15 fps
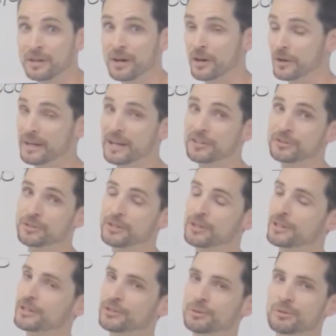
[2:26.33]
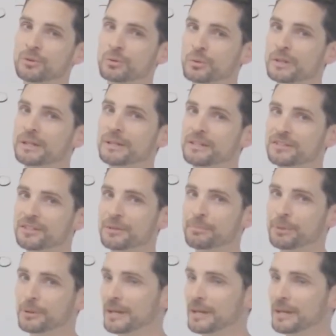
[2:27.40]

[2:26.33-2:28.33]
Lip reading: Okay, so you're going to do a really simple